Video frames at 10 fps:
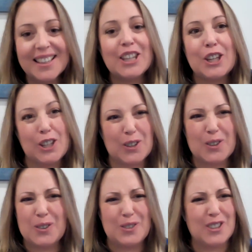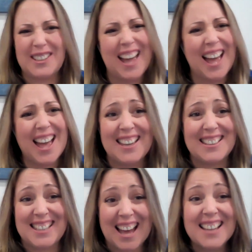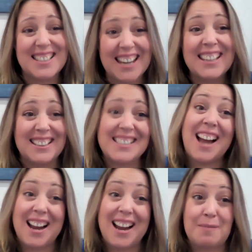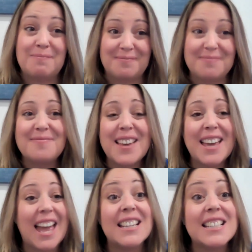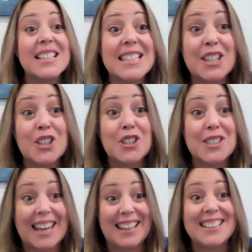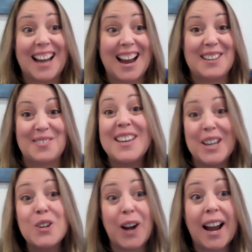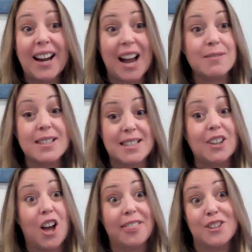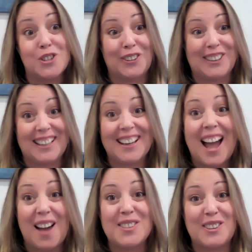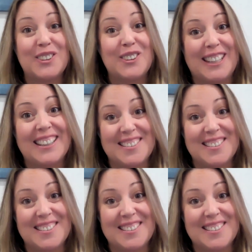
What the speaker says: huge. Yes, that's taken time. And it's still taking time, right? I'm still on the journey. Absolutely.